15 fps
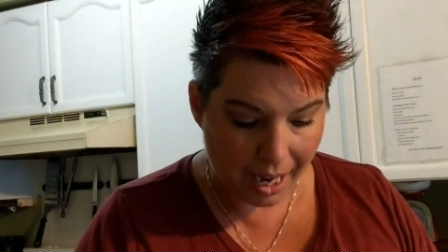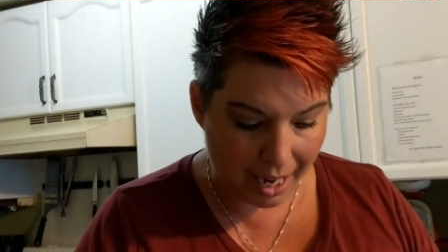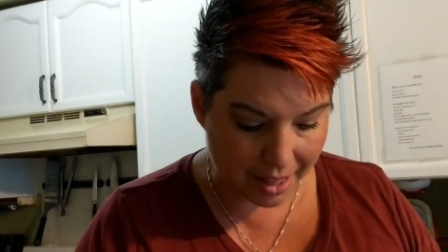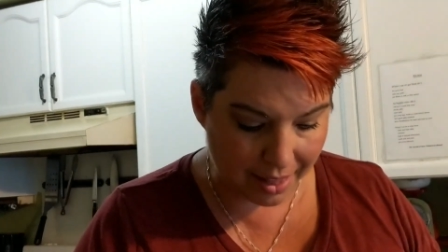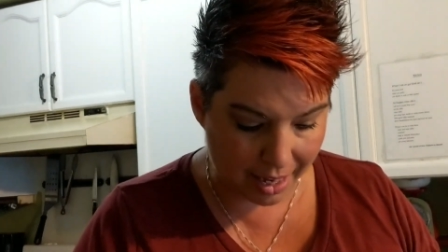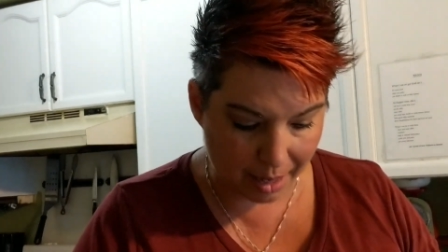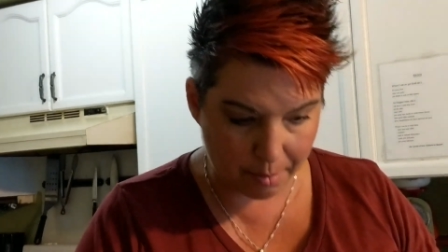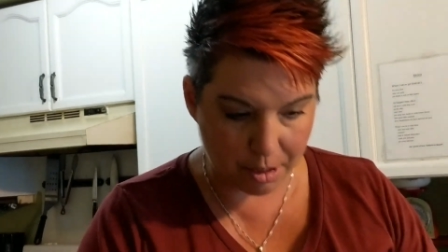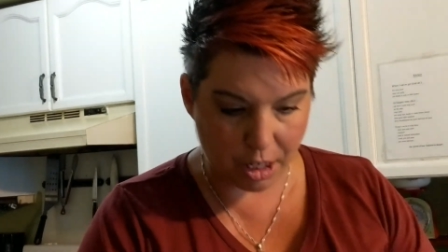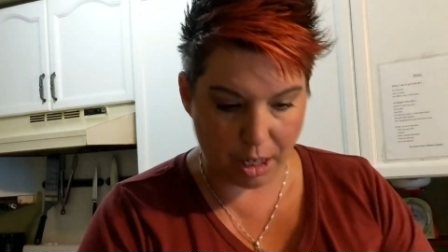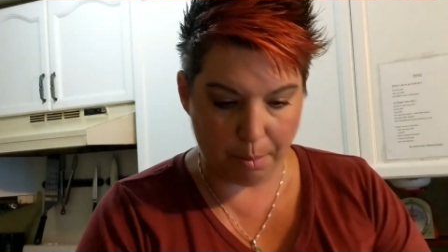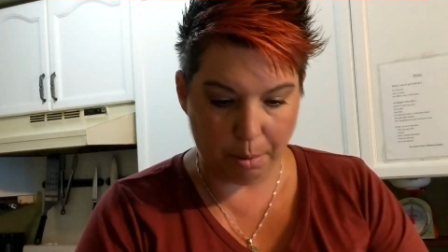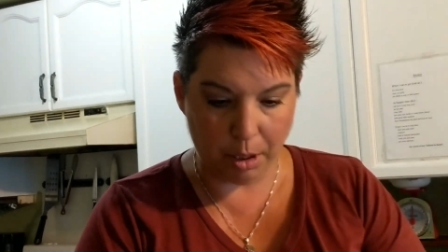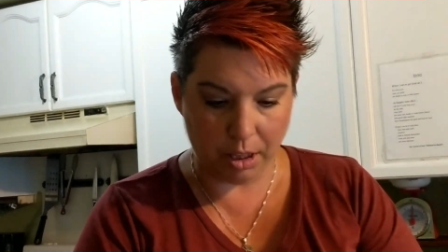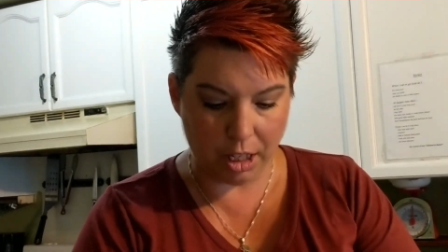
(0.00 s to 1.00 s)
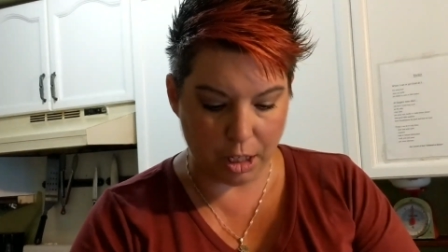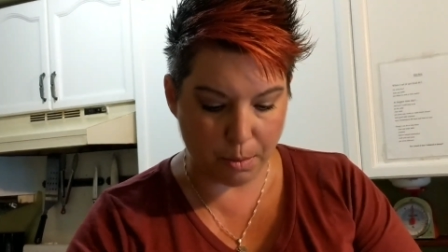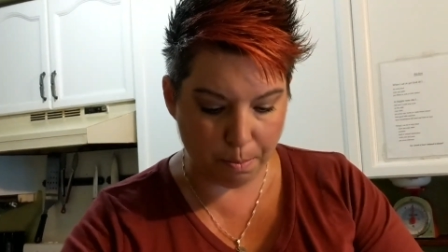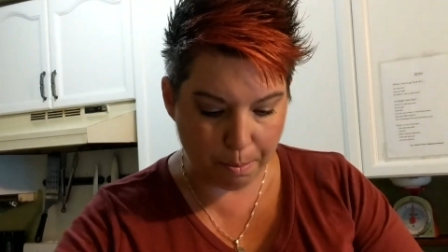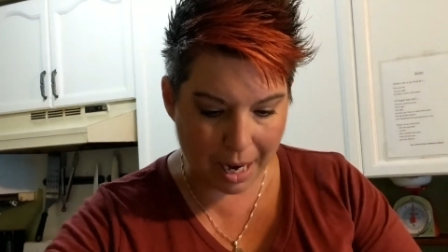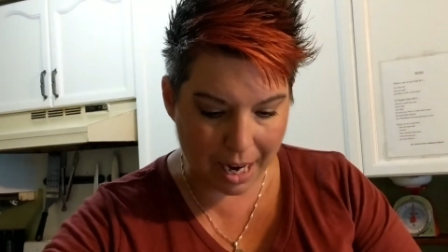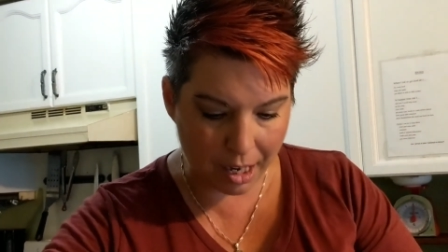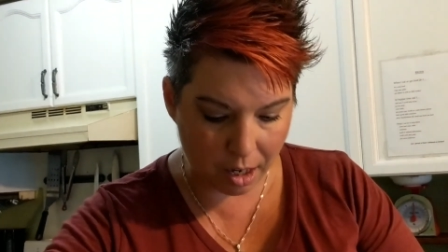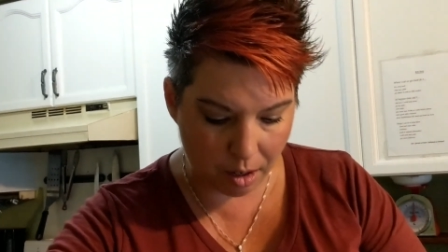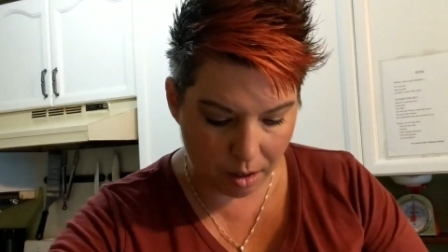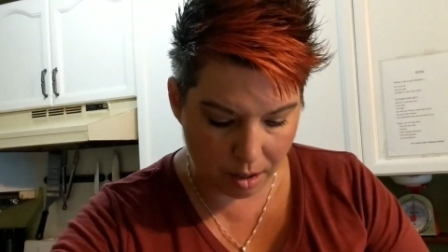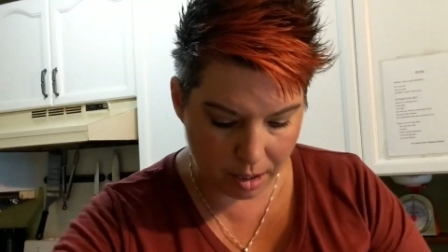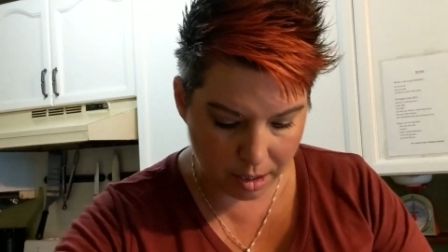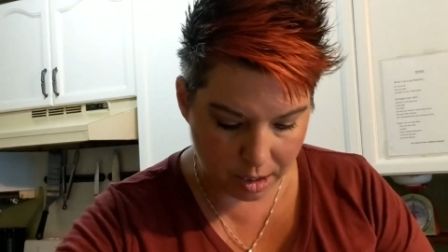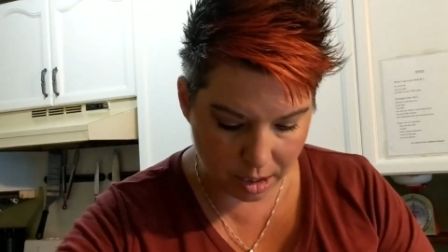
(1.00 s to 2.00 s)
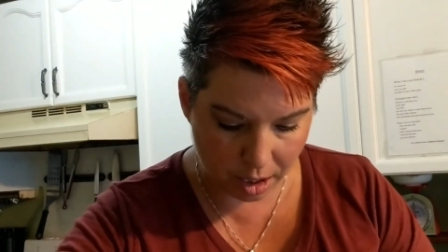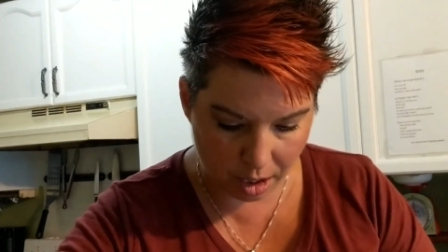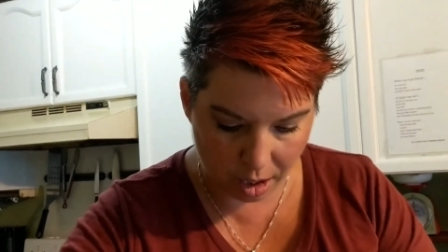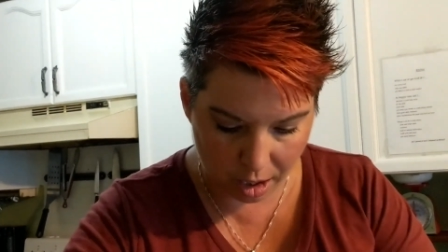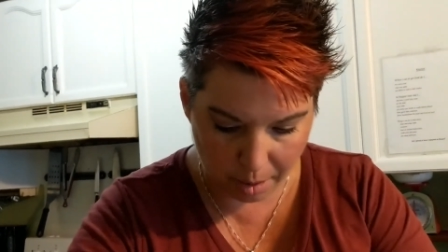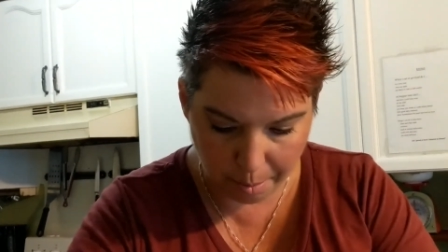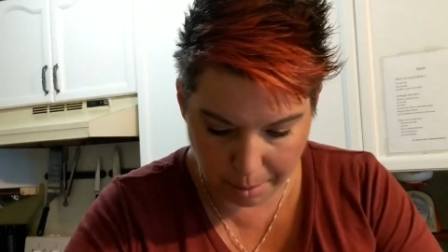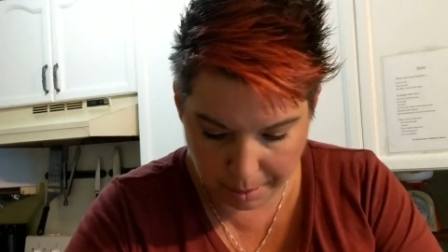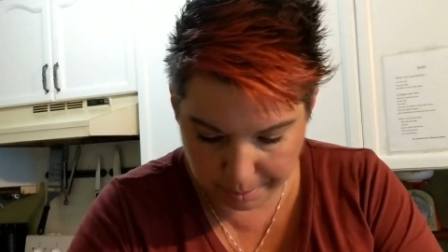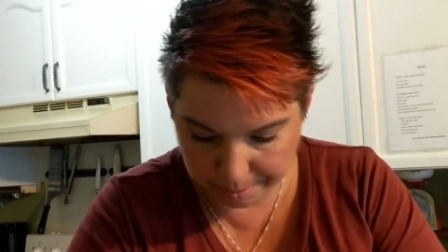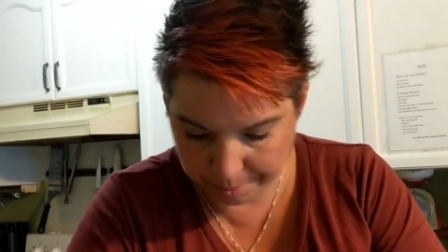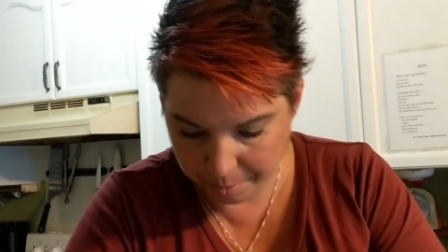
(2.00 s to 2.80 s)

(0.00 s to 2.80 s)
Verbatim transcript: And then I'm just gonna put this back on top.